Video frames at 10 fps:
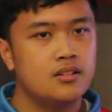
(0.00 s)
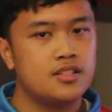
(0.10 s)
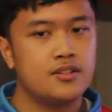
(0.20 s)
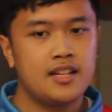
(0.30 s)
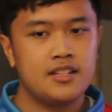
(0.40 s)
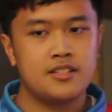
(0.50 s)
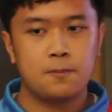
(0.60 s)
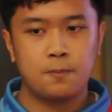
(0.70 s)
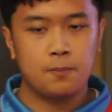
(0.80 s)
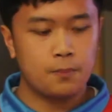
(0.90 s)
So that is the
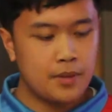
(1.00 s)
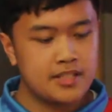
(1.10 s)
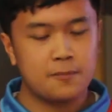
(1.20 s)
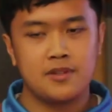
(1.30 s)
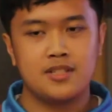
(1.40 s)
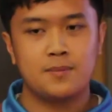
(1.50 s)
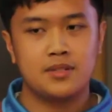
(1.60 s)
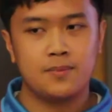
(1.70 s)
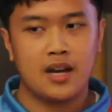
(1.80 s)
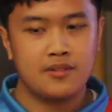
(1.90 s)
basic
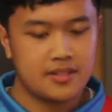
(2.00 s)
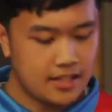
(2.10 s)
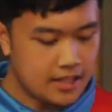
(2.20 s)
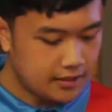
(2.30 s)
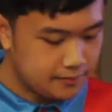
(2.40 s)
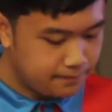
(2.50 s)
principles behind the satellite.